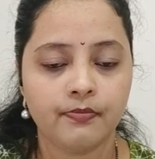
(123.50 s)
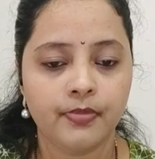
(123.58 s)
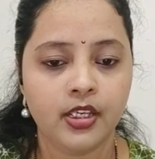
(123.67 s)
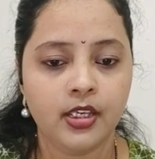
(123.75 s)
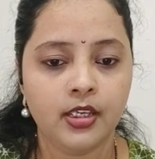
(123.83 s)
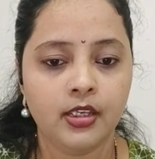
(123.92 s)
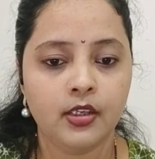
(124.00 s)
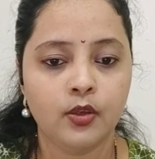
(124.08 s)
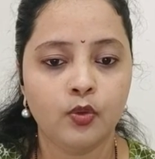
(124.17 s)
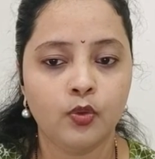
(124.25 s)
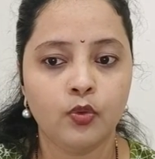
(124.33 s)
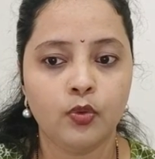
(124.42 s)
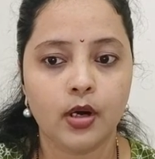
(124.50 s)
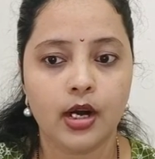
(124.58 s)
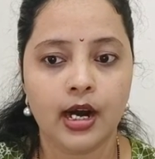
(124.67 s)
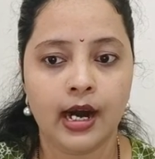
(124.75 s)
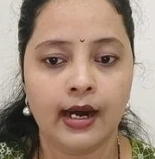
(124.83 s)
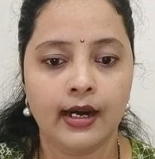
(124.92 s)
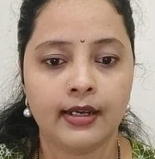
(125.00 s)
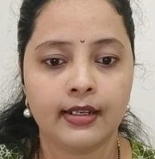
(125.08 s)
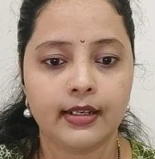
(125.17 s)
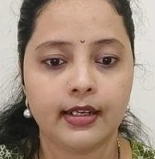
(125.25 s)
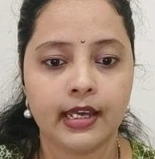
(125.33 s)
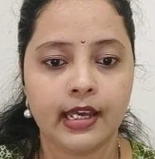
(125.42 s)
P, Q, R,
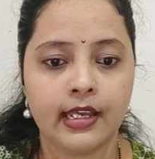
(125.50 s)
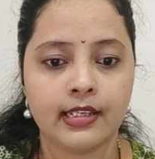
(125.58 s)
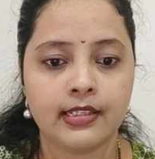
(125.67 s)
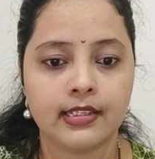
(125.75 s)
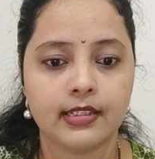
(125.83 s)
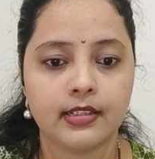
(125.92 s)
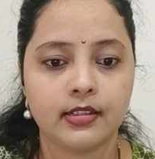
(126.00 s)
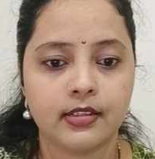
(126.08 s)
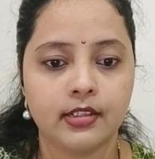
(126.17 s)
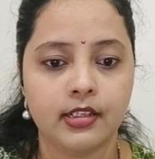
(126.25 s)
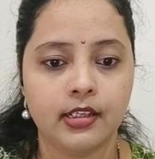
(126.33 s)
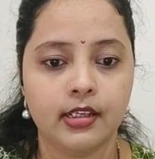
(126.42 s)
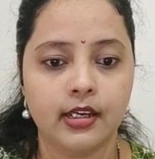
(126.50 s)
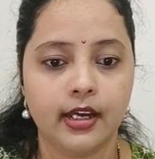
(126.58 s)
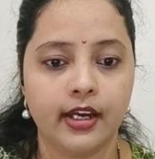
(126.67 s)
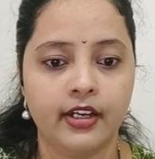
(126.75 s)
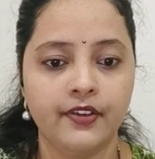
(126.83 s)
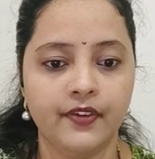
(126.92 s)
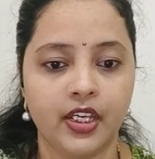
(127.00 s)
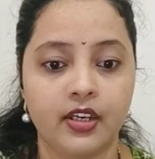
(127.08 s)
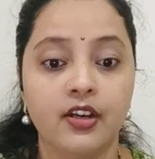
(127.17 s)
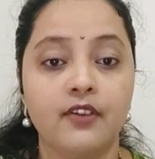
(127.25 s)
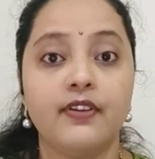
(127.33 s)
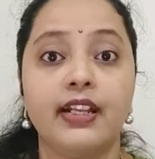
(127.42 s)
S, T and V.
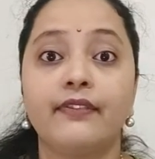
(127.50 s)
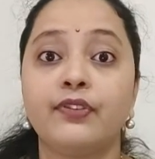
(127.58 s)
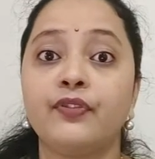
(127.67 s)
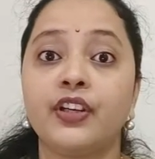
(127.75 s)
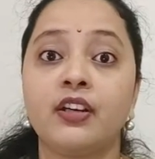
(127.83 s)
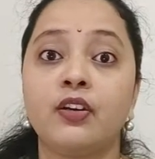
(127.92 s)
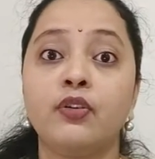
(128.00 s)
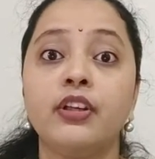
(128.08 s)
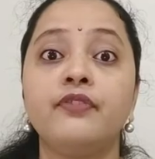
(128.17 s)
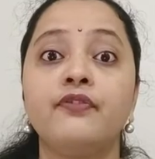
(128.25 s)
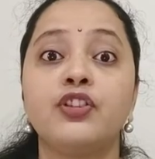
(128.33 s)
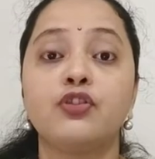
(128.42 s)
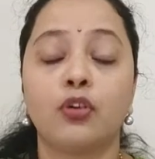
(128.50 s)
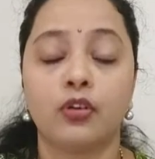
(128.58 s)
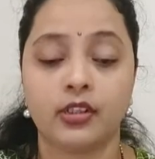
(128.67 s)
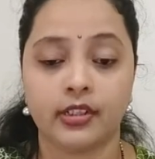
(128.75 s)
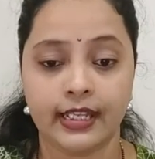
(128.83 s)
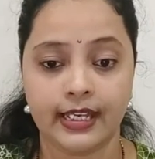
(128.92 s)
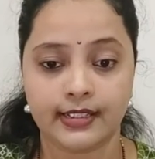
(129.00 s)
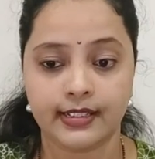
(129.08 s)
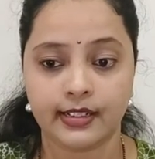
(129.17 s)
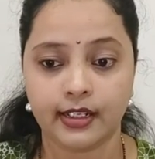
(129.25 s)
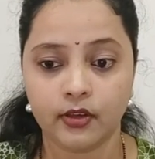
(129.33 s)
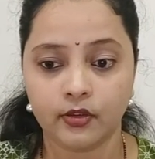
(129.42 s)
We'll have to figure out in which order they are
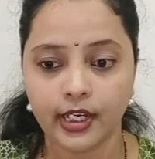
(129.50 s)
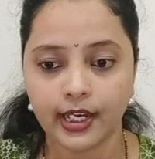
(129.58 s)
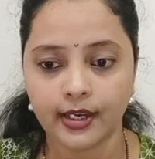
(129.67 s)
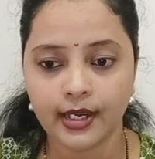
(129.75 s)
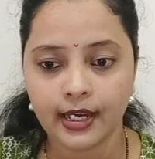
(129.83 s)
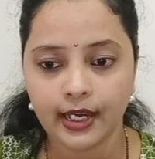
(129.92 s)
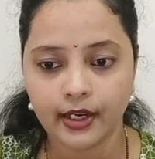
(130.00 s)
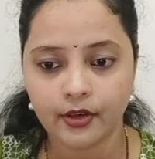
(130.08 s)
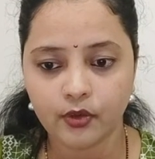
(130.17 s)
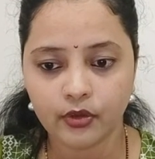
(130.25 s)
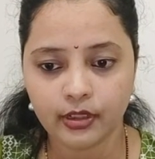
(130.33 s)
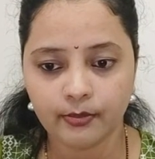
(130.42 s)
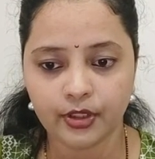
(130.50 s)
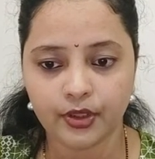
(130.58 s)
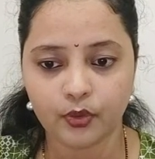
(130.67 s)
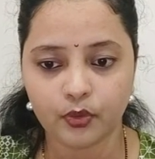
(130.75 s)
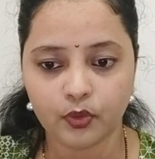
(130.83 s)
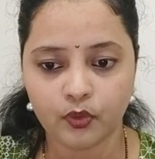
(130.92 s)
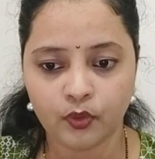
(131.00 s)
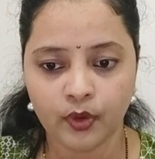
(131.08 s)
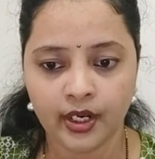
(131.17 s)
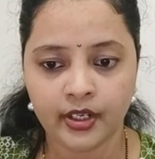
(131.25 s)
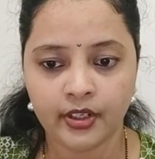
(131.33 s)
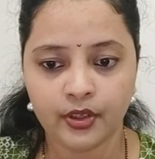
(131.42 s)
sitting. Okay. And row number two:
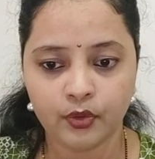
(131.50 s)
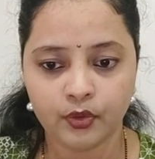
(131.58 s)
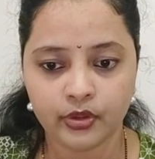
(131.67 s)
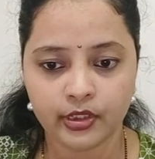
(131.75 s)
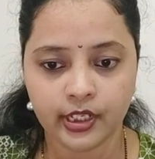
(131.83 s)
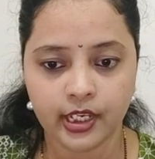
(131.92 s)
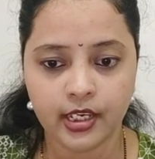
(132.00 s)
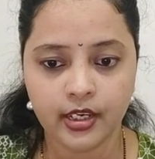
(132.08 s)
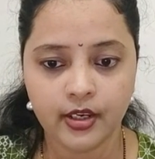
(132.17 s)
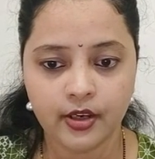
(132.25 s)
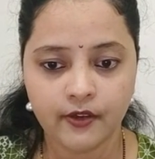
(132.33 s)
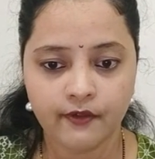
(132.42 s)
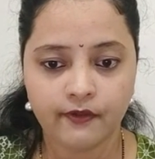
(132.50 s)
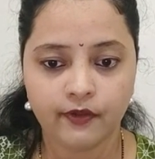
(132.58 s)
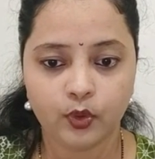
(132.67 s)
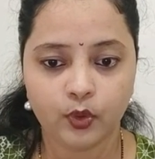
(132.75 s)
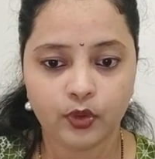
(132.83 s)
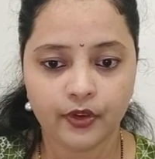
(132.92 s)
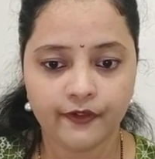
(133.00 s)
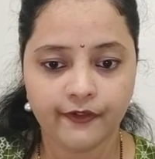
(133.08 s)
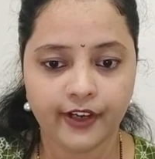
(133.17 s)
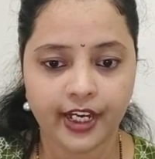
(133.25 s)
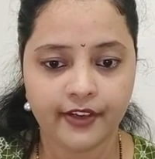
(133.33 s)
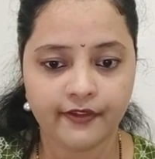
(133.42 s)
one, two, three, four,
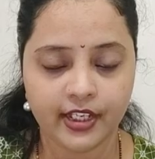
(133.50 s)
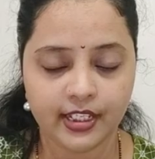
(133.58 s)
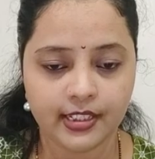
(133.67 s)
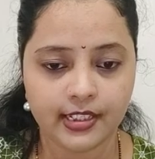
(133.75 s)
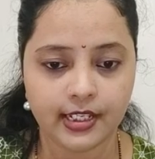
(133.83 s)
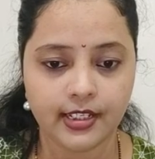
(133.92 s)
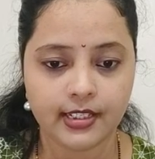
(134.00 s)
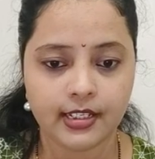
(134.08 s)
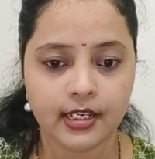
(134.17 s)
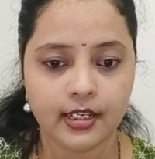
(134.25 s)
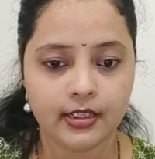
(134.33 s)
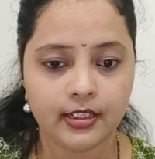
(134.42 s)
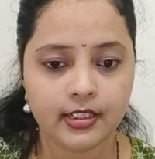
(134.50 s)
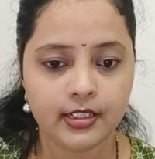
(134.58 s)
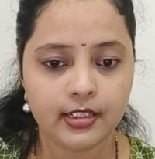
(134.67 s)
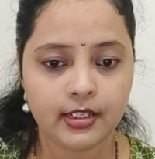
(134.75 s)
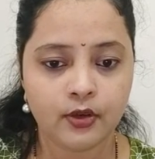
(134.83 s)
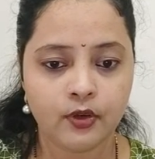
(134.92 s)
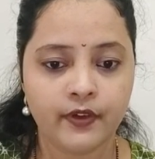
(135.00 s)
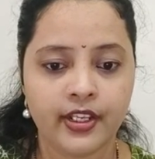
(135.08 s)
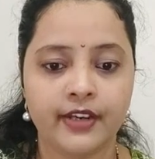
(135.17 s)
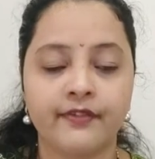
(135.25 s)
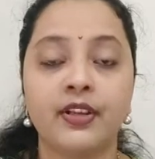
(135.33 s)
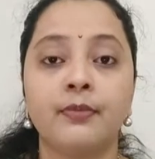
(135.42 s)
five, and 6. This is a row where
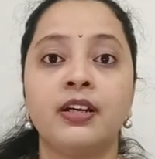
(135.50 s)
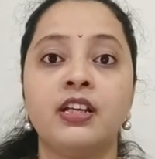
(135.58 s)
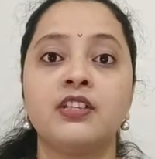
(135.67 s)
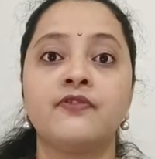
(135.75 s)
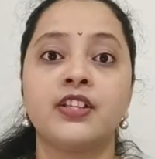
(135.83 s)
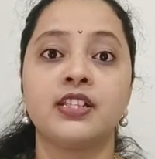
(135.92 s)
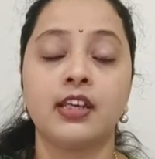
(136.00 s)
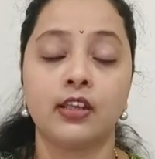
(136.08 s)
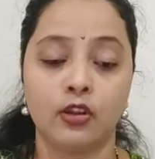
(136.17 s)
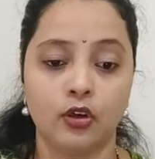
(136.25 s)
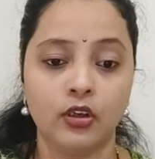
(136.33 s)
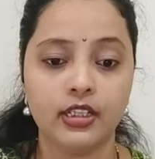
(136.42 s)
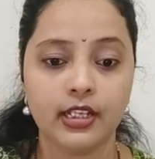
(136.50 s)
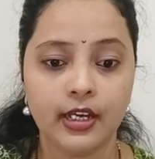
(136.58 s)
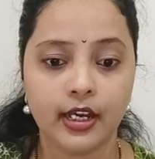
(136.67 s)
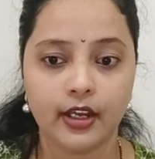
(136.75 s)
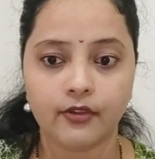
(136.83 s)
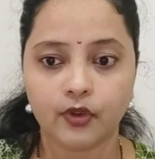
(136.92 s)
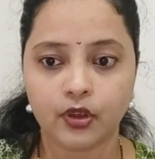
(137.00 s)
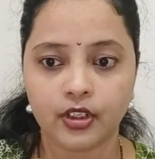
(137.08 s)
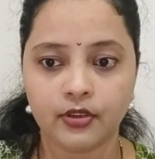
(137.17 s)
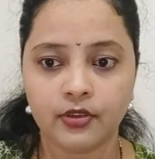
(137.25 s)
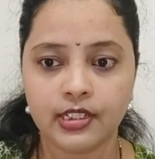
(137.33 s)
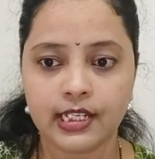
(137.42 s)
everybody is facing north. And what
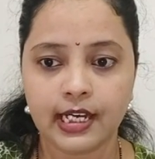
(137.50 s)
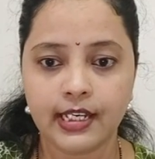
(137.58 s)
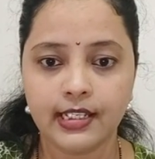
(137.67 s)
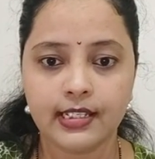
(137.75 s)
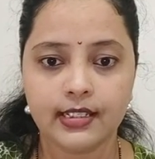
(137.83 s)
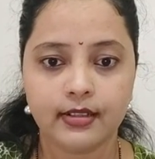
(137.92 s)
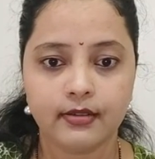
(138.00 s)
are those guys?